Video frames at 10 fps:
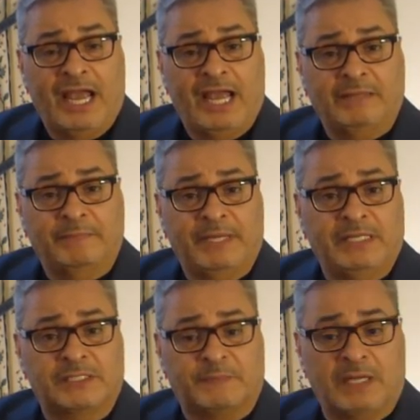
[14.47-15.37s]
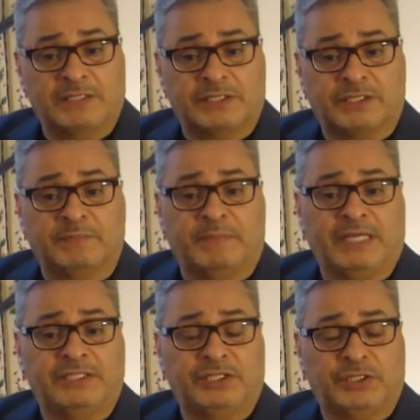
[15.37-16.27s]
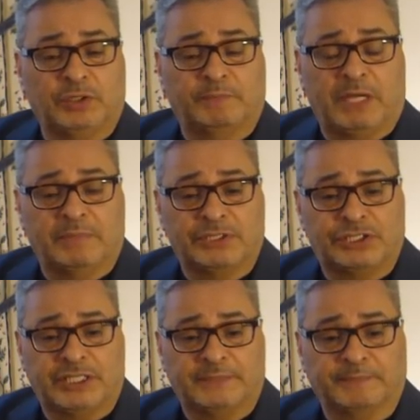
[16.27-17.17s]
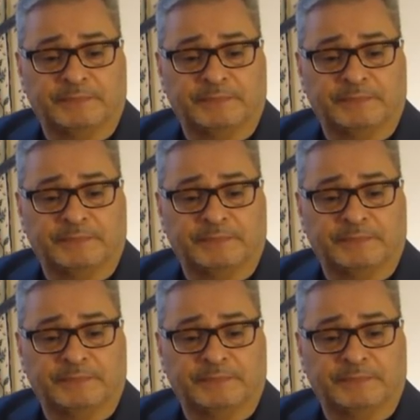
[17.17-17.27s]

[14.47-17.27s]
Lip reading: and being sponsored by Tutul Publishing.